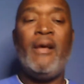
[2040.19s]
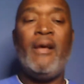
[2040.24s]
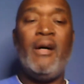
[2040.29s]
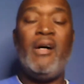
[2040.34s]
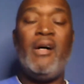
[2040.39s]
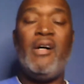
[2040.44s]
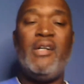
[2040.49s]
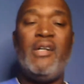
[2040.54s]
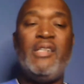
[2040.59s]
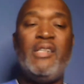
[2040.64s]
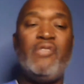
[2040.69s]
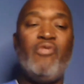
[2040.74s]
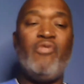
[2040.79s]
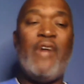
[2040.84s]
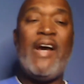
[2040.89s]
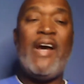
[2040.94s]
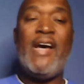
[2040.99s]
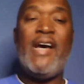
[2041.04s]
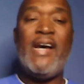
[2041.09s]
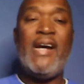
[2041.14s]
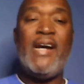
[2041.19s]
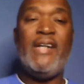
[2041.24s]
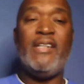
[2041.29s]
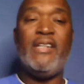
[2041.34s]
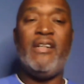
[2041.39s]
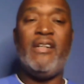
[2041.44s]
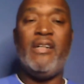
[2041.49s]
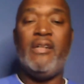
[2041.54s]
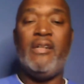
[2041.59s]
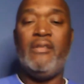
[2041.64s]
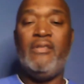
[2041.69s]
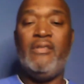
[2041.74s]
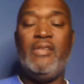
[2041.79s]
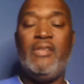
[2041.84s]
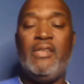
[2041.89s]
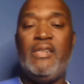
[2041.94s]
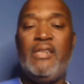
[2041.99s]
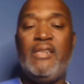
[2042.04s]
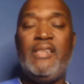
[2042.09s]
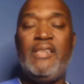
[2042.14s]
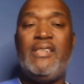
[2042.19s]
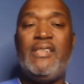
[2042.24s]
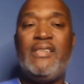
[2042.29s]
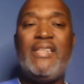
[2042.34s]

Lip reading: this ride, this